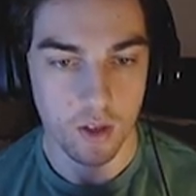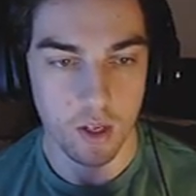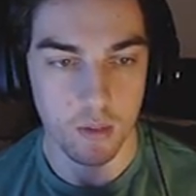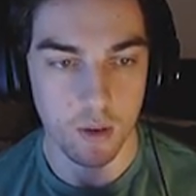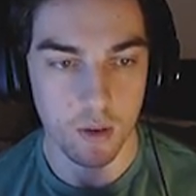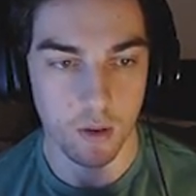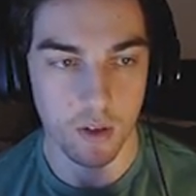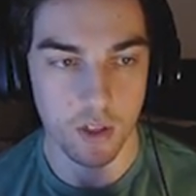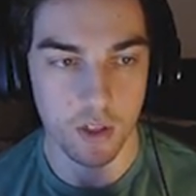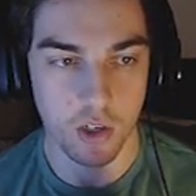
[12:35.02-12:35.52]

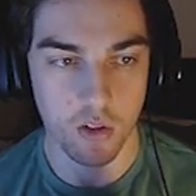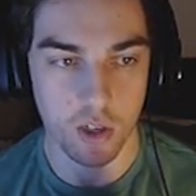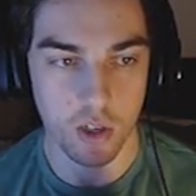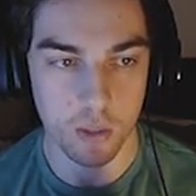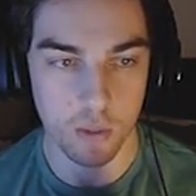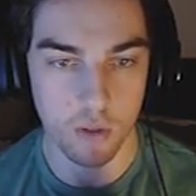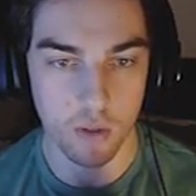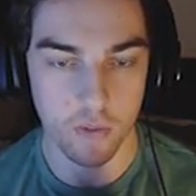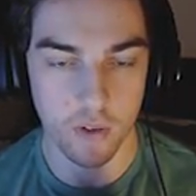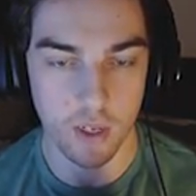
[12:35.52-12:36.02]
hold of this
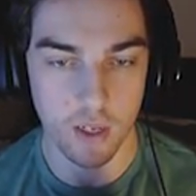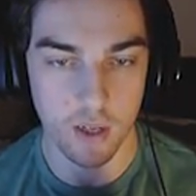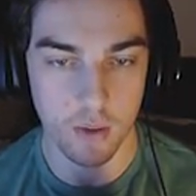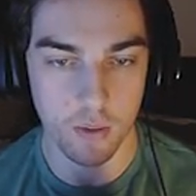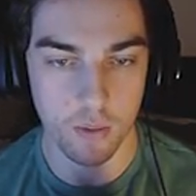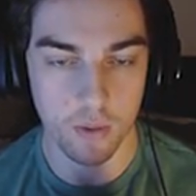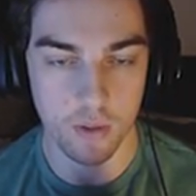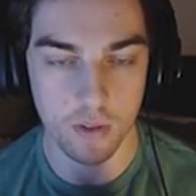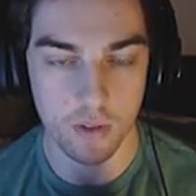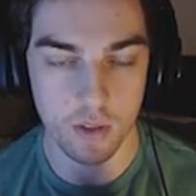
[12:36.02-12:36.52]
crossbow for now,
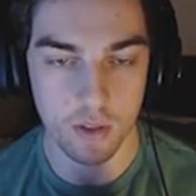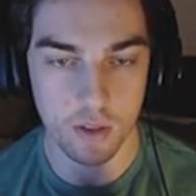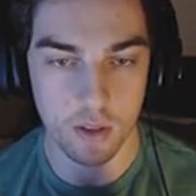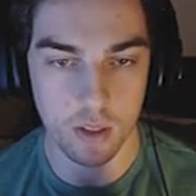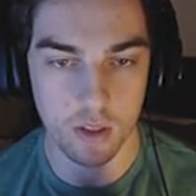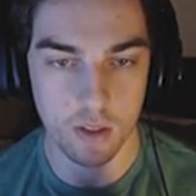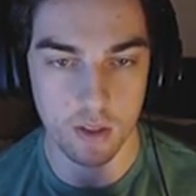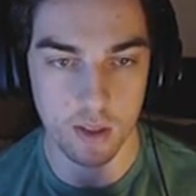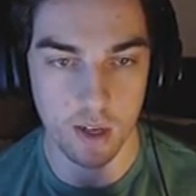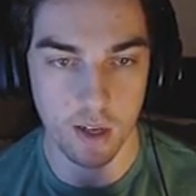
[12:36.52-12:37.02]
because it's,
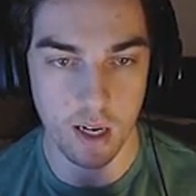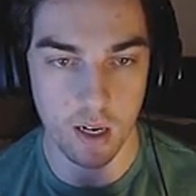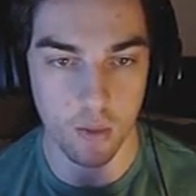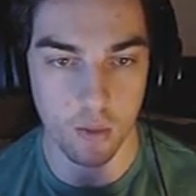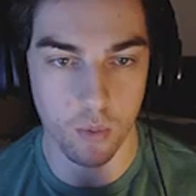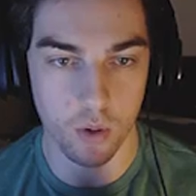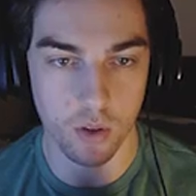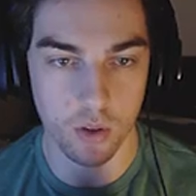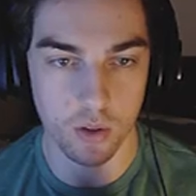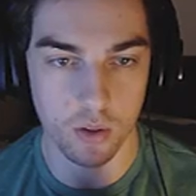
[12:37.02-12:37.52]
it's it kind of
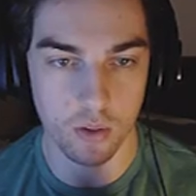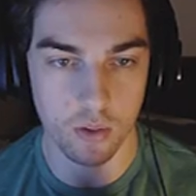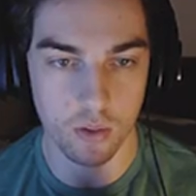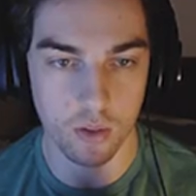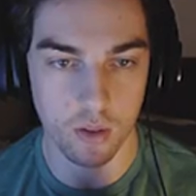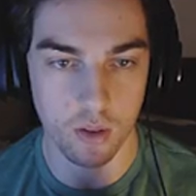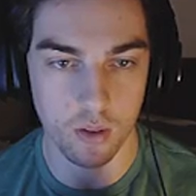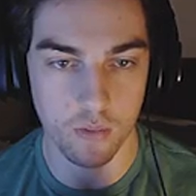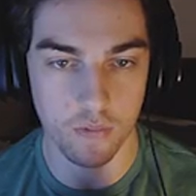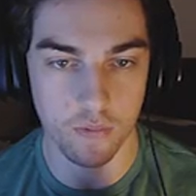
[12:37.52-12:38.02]
want...
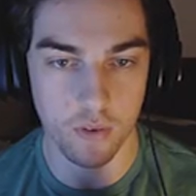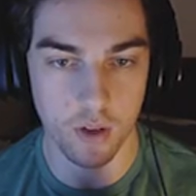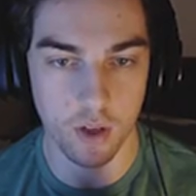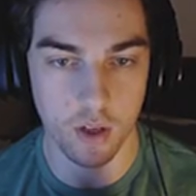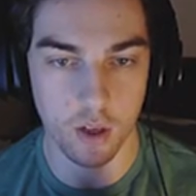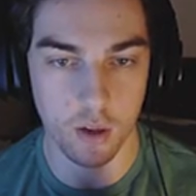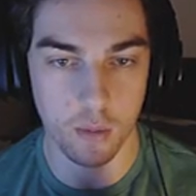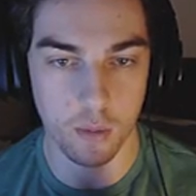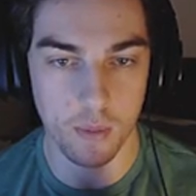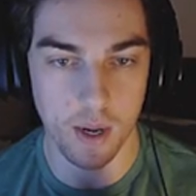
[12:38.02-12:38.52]
Oh, fuck
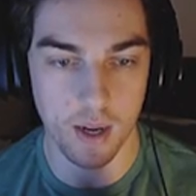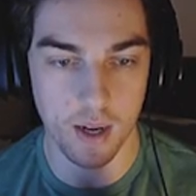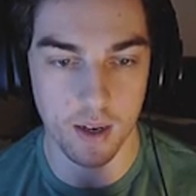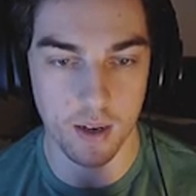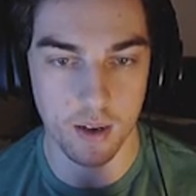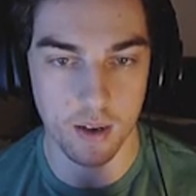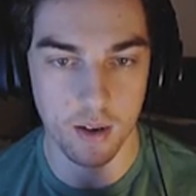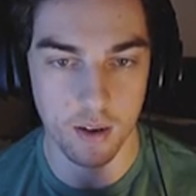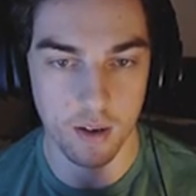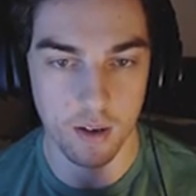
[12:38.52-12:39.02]
you, mate.
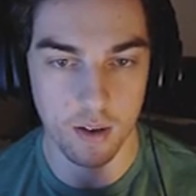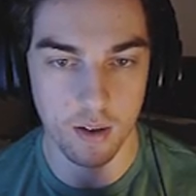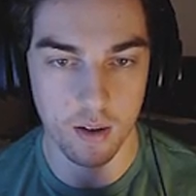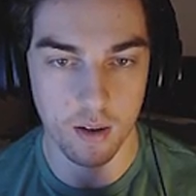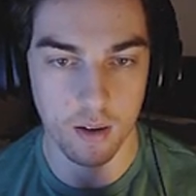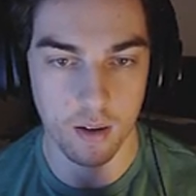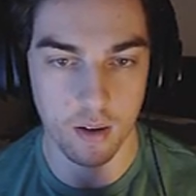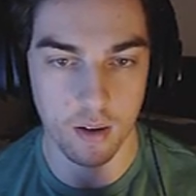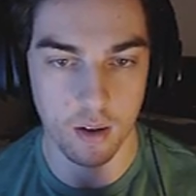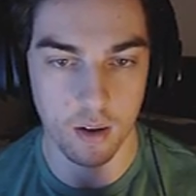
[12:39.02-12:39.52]

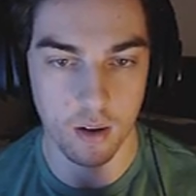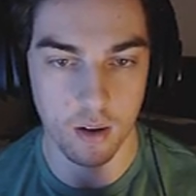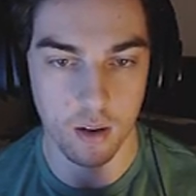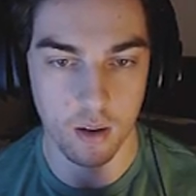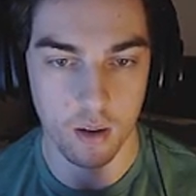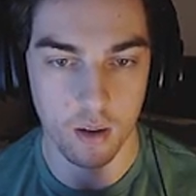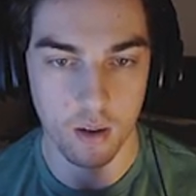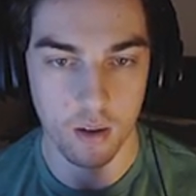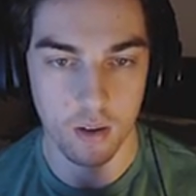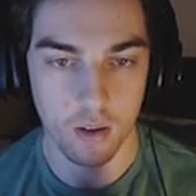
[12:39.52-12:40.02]

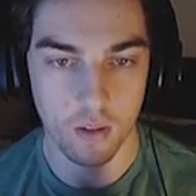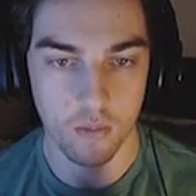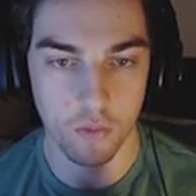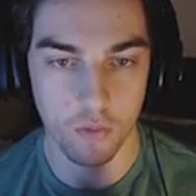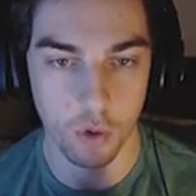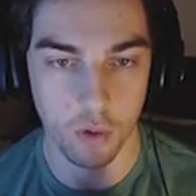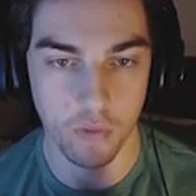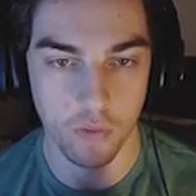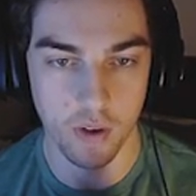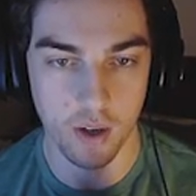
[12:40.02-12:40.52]

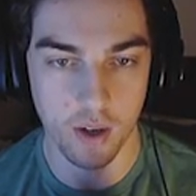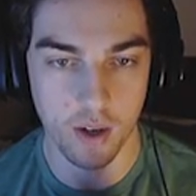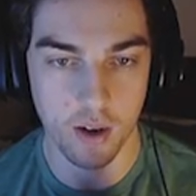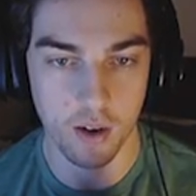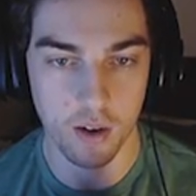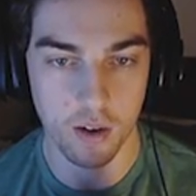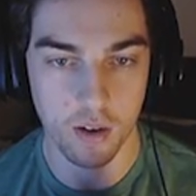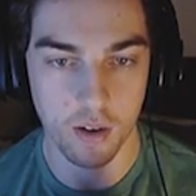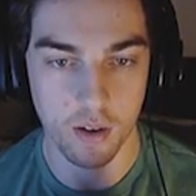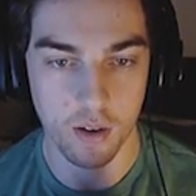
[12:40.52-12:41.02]
Ruvik.
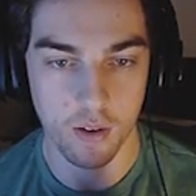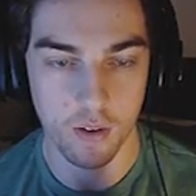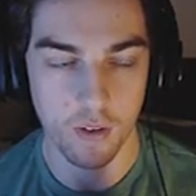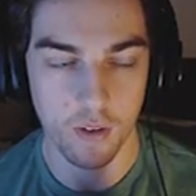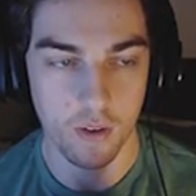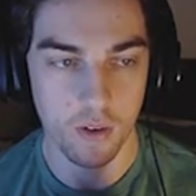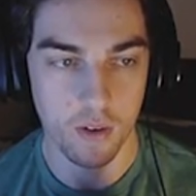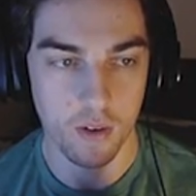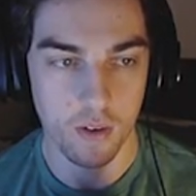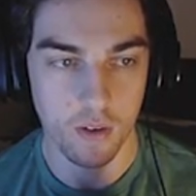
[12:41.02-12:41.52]

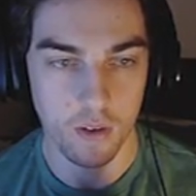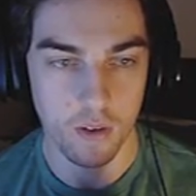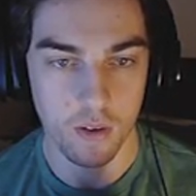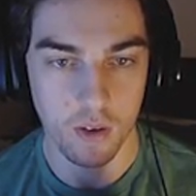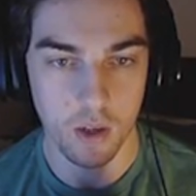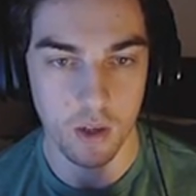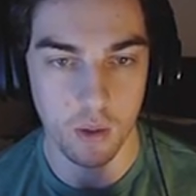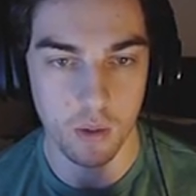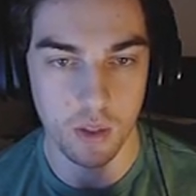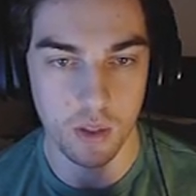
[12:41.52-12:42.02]

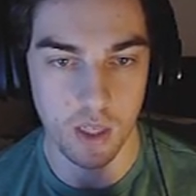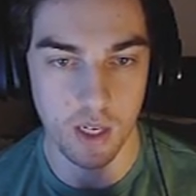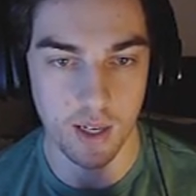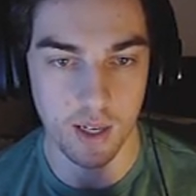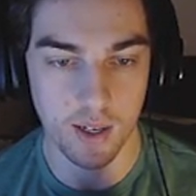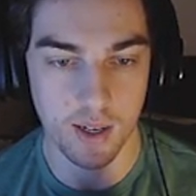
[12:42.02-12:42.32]
You dick.